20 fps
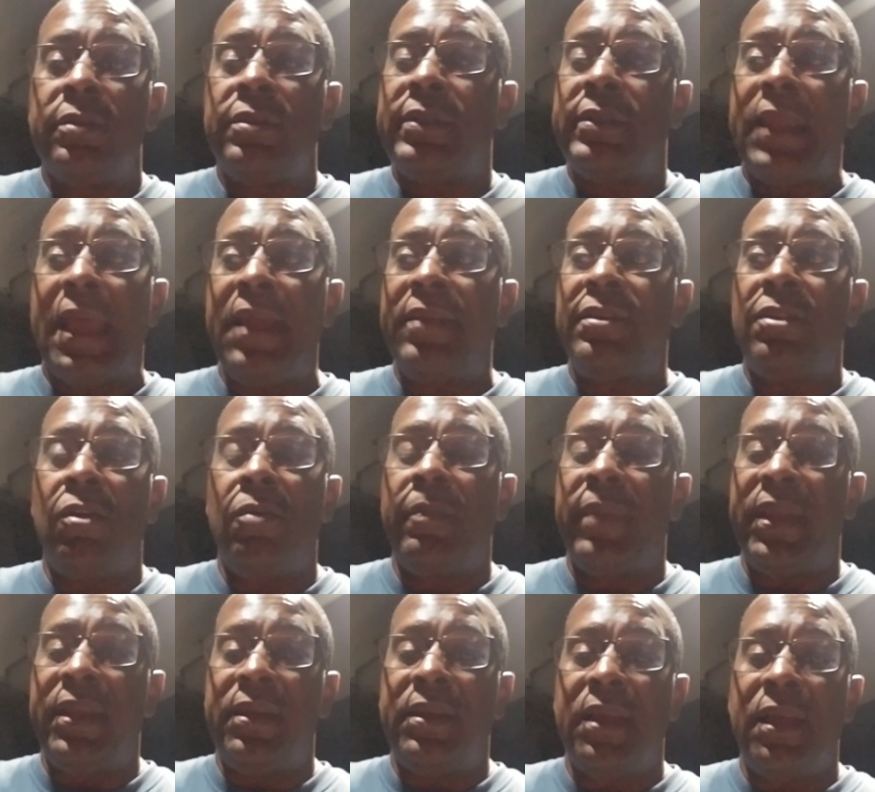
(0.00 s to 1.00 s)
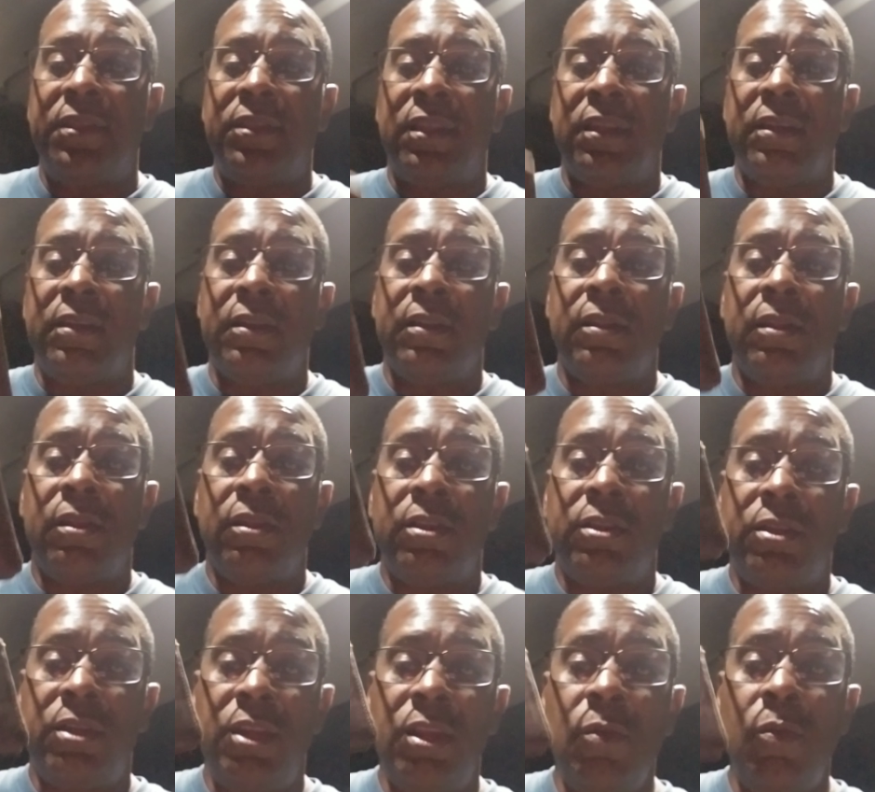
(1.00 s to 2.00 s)
That don't mean nothing.
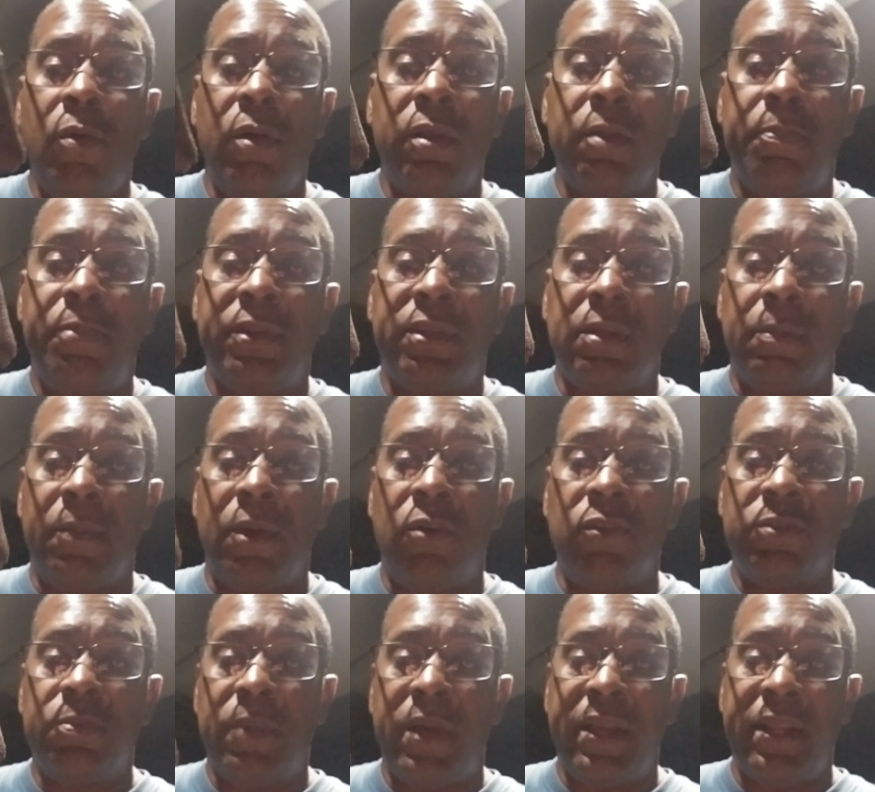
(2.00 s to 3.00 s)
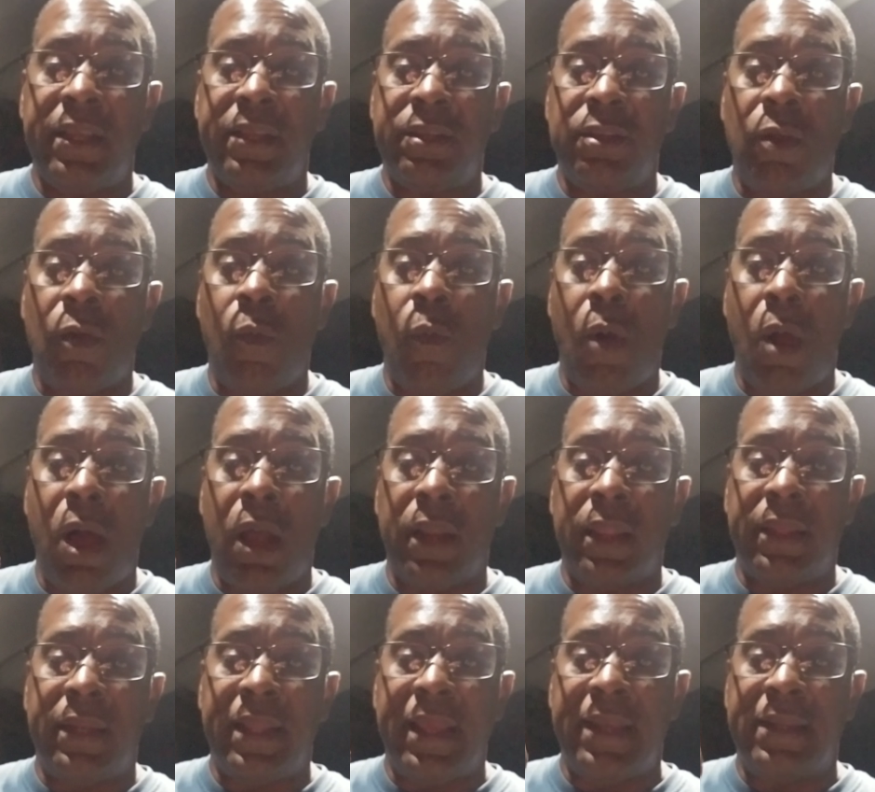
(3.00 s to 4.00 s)
You want to put the most money in your
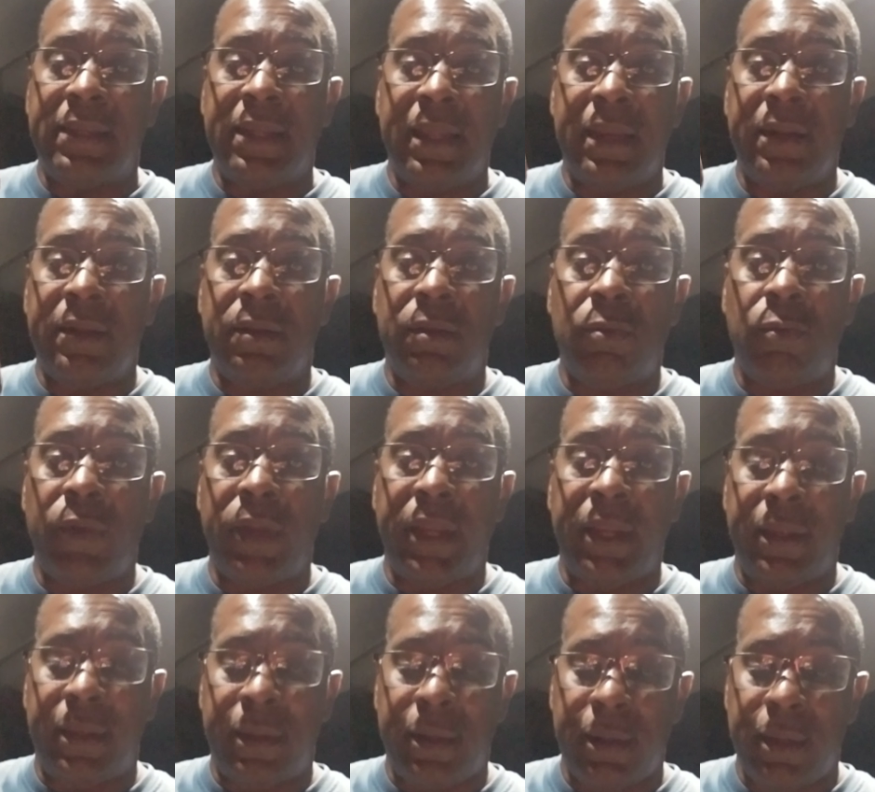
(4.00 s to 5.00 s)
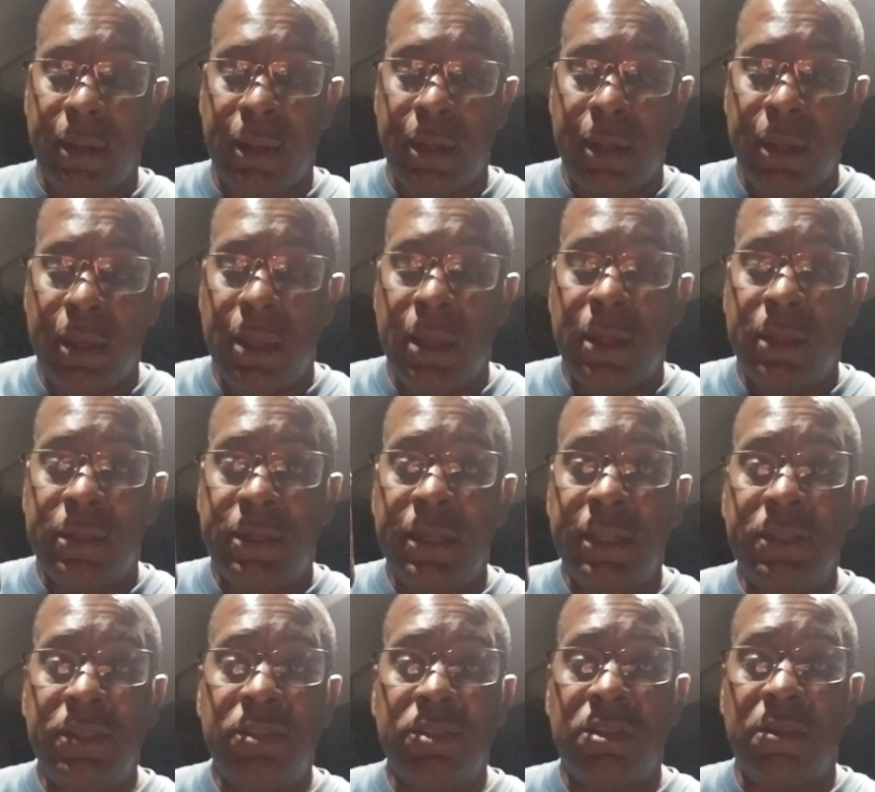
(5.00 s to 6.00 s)
wallet at the end of the week.
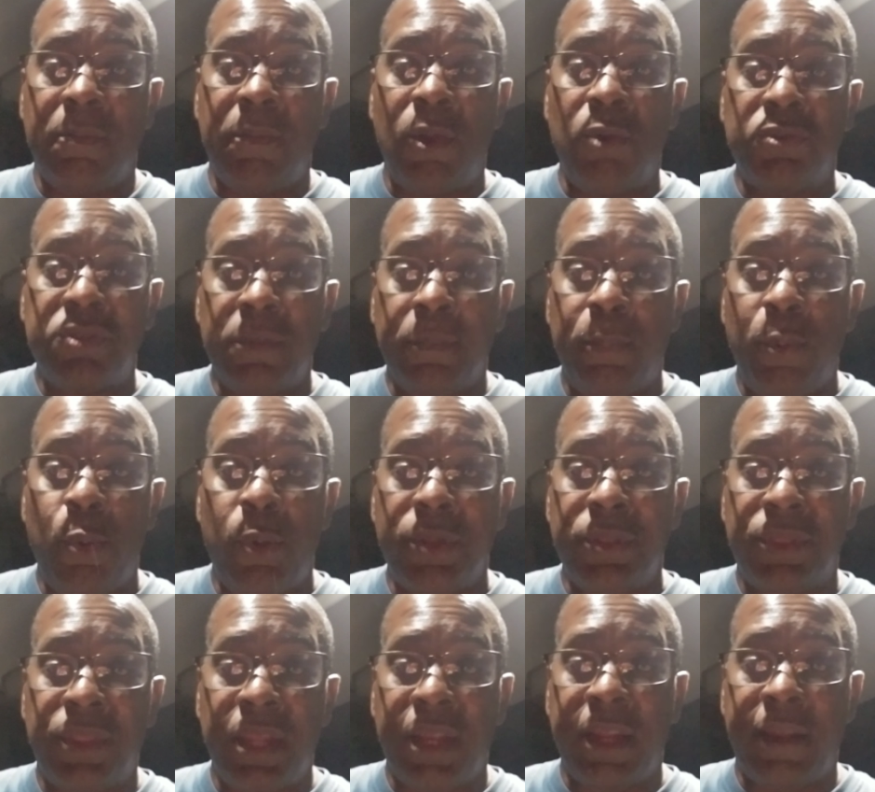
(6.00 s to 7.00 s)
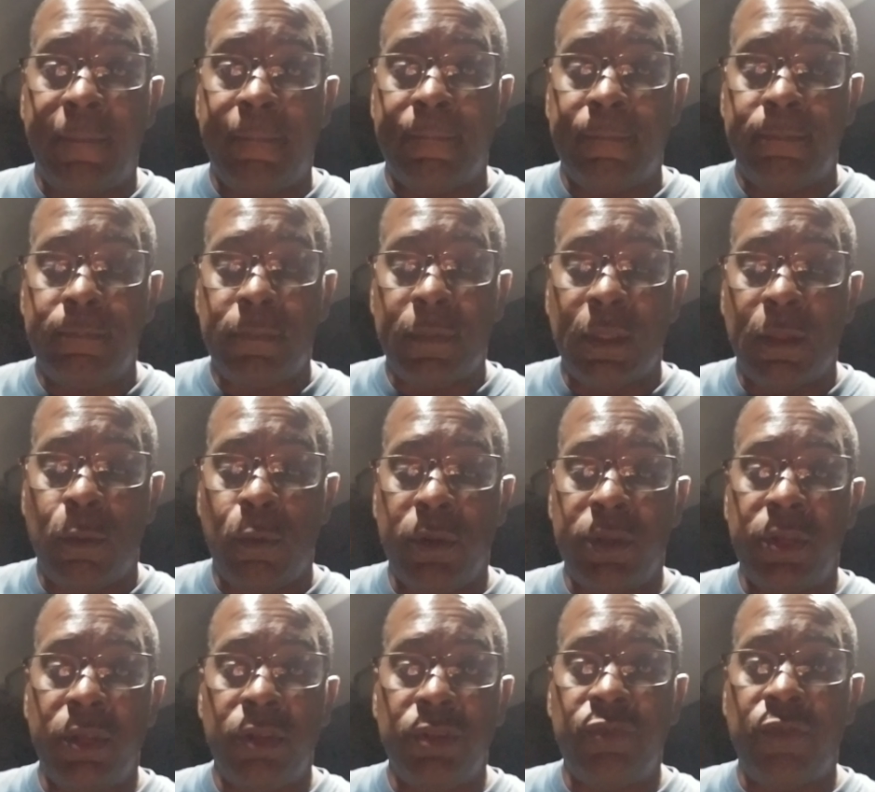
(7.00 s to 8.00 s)
This is the most important thing when
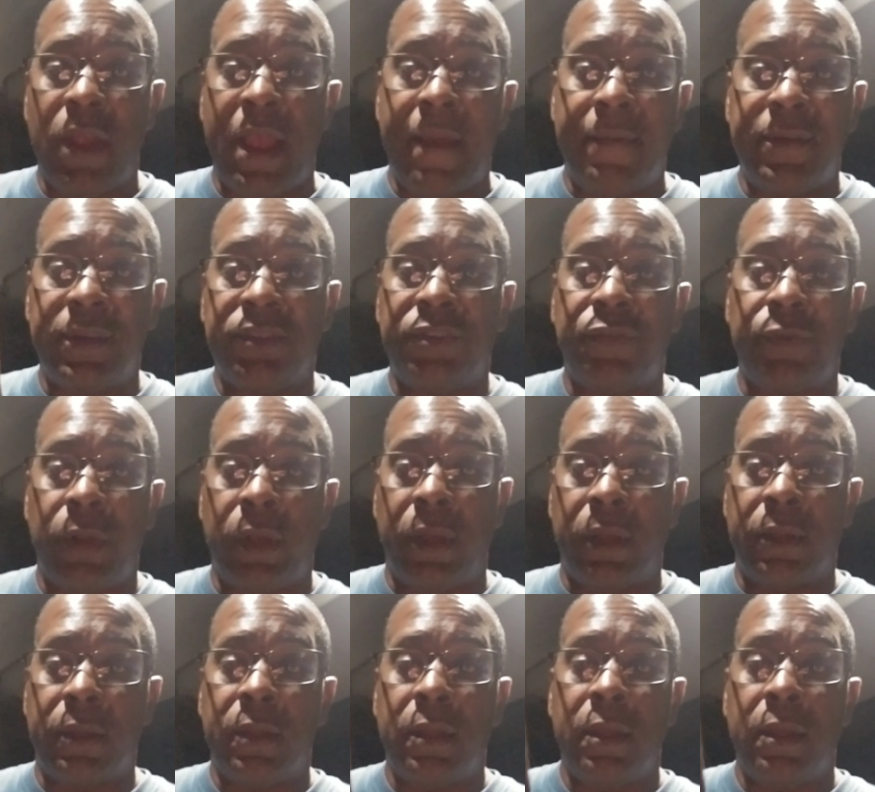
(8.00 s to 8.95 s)
you're driving a truck.